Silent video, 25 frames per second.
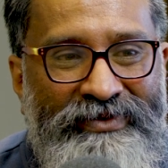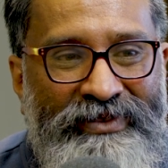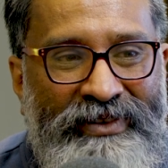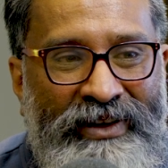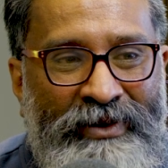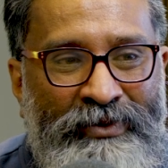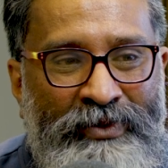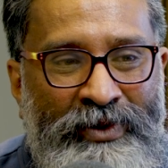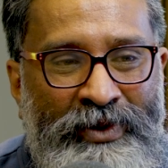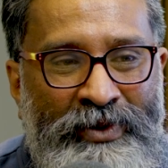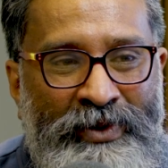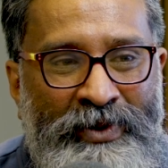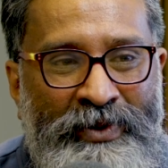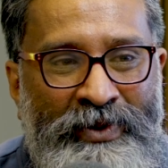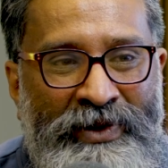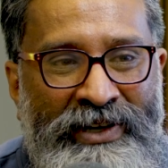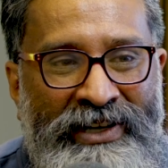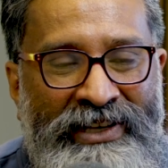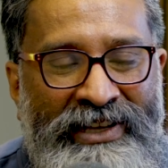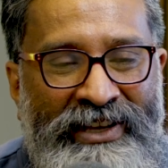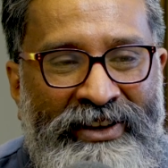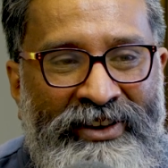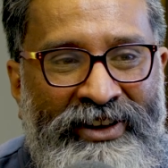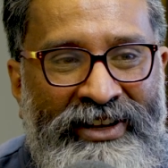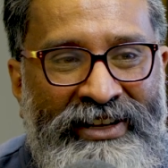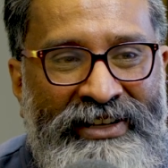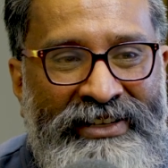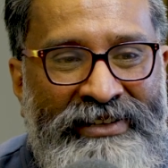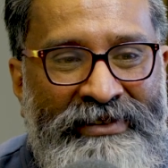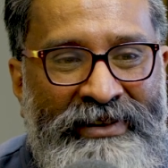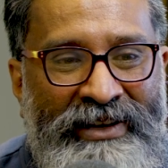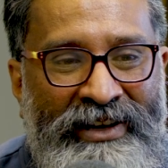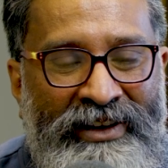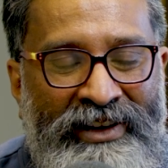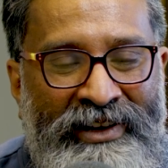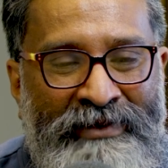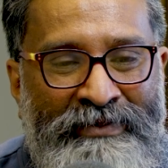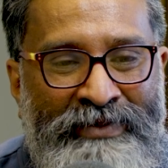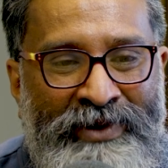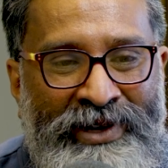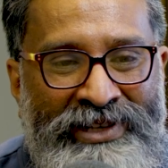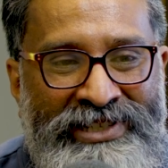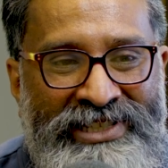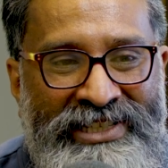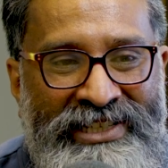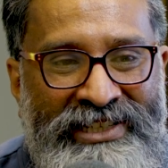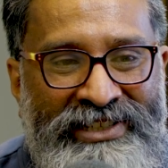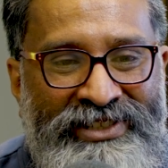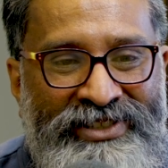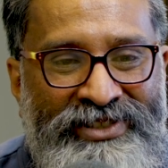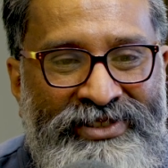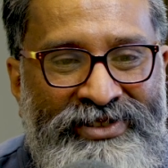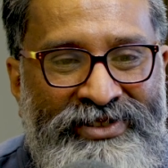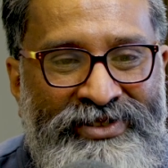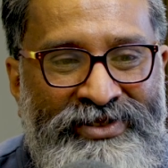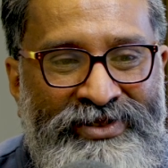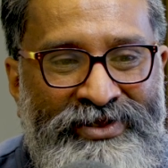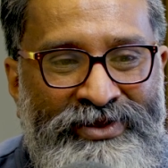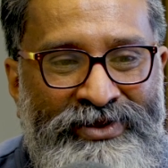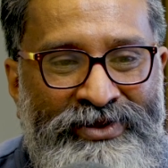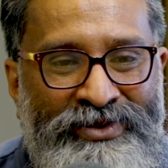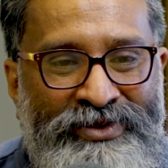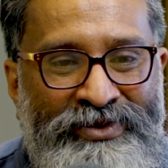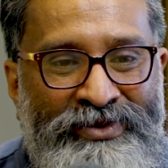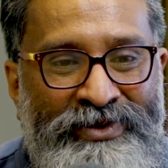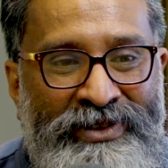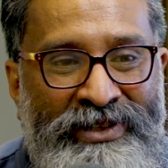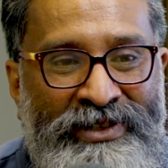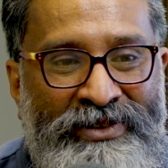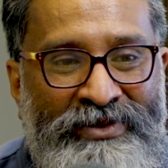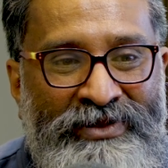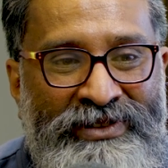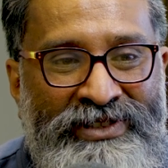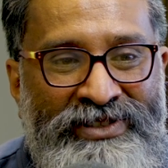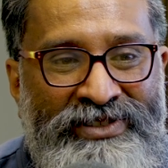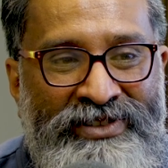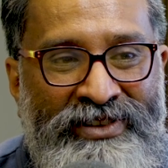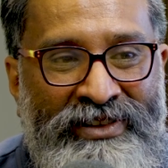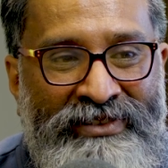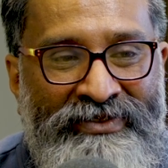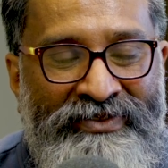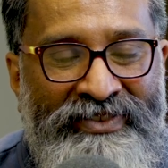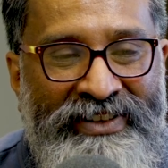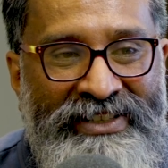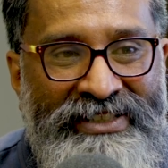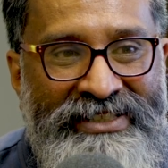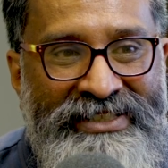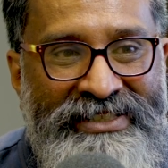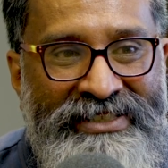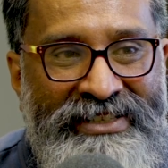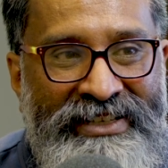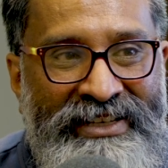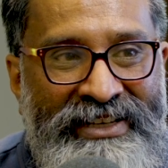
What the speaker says: we were working on a project to work with Stokvels.